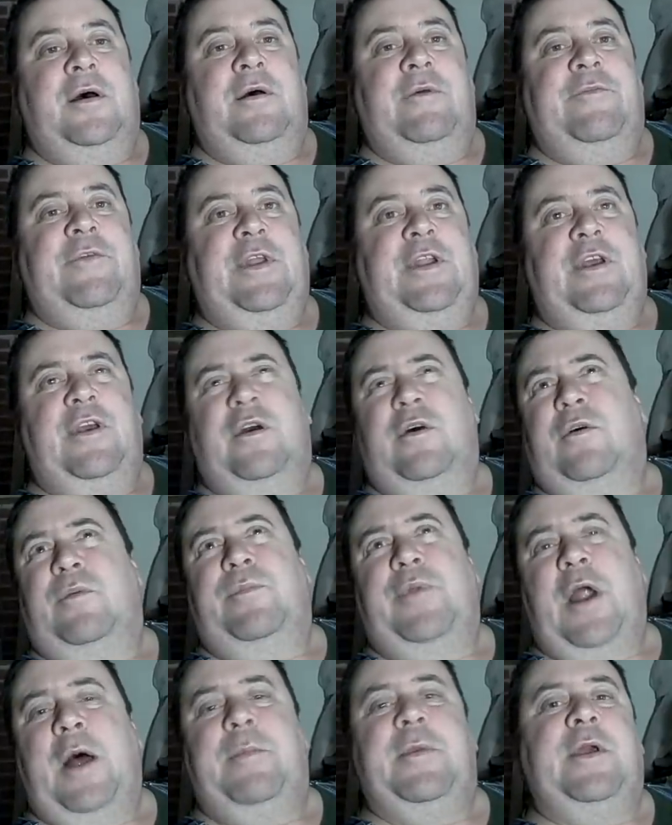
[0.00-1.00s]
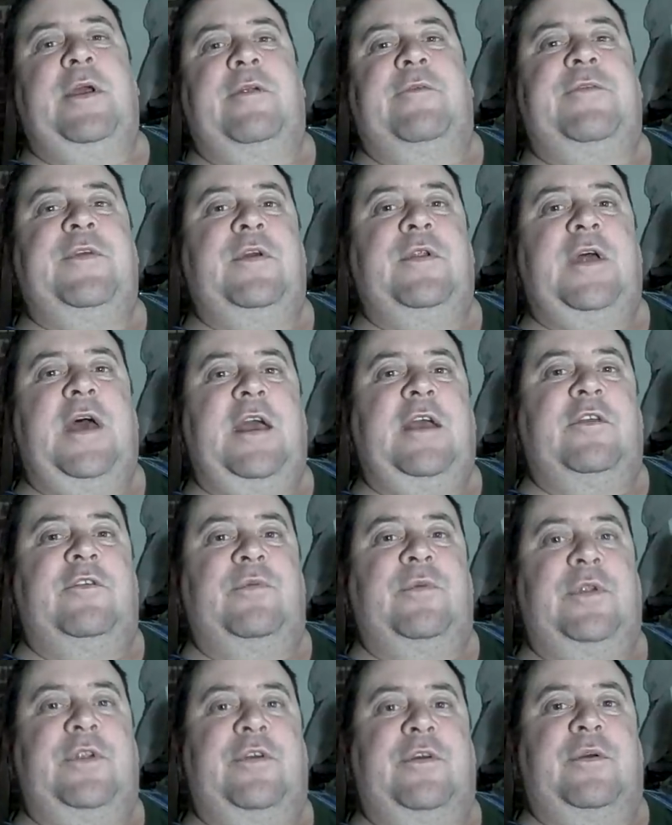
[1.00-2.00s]
video probably in a few days
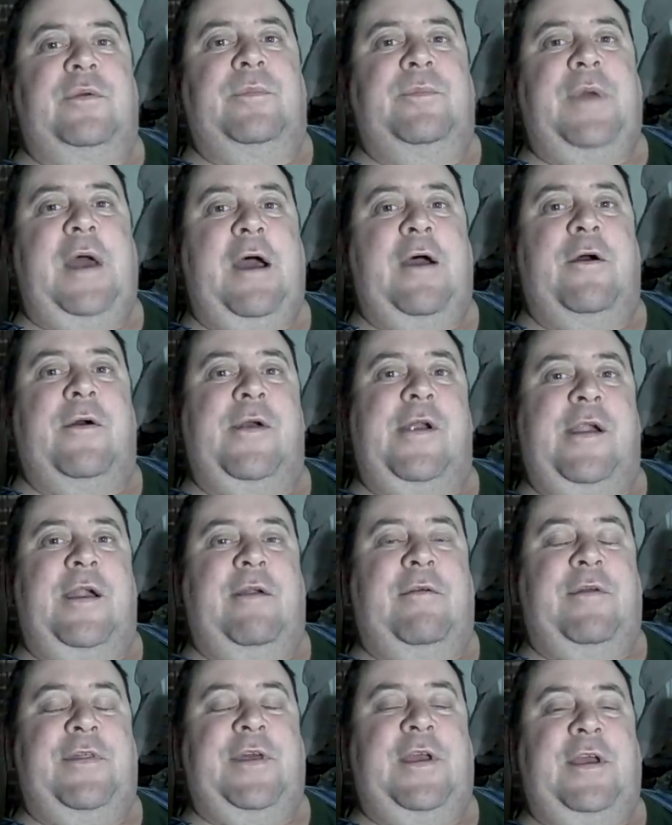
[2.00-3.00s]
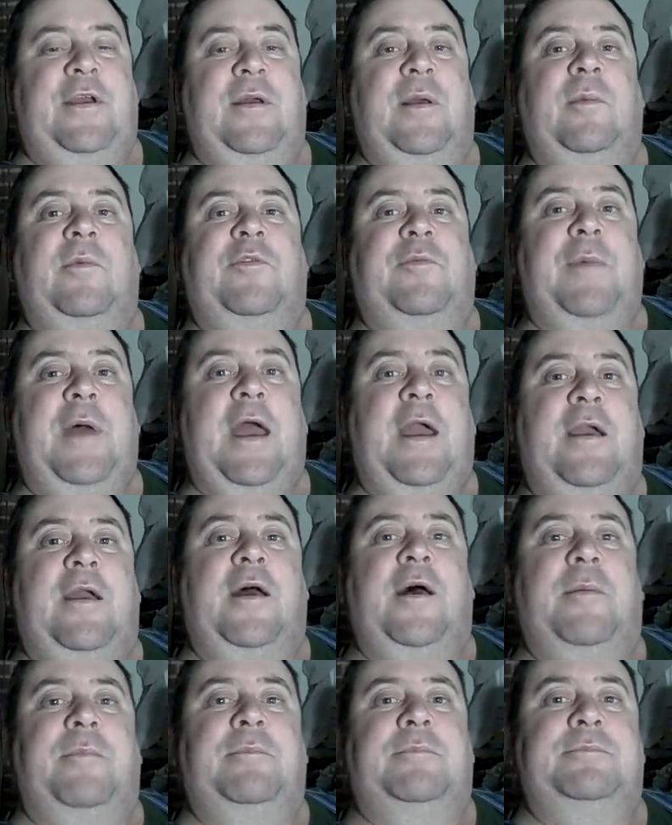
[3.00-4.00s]
when your power and everything comes back
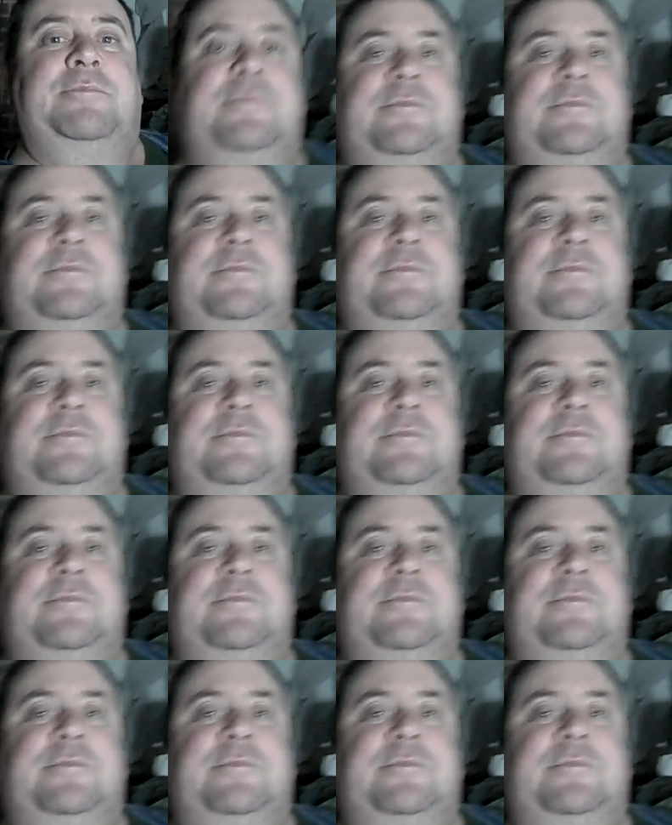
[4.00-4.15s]
up.